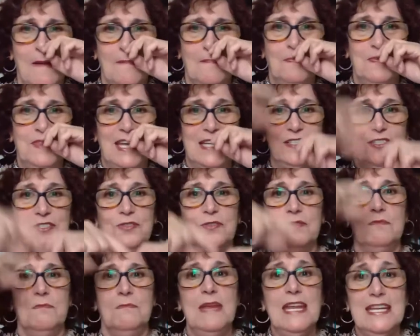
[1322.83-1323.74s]
that you
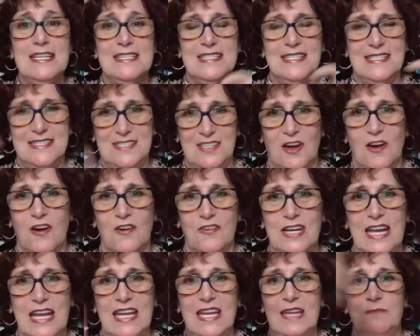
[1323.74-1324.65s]
missed on.
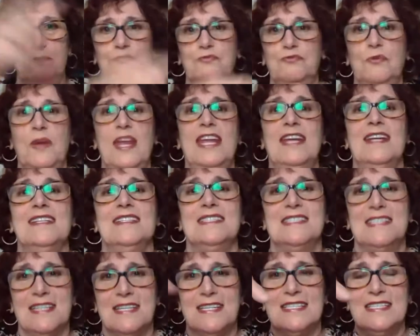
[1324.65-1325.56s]
He brings
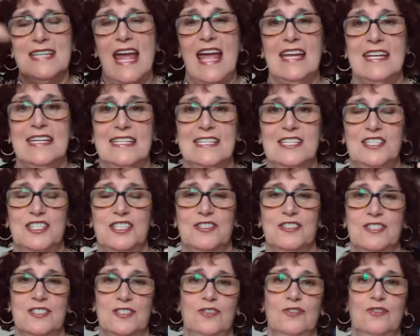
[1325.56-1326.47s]
it, and it
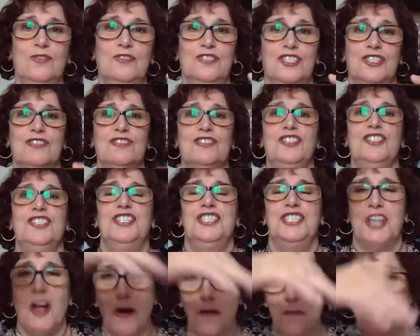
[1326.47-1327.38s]
just you just
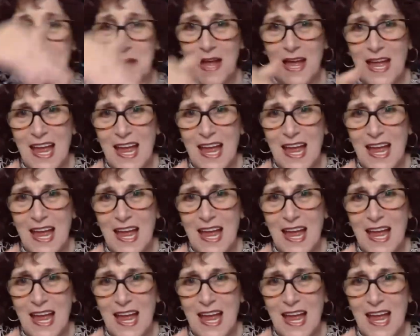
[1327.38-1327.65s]
jump.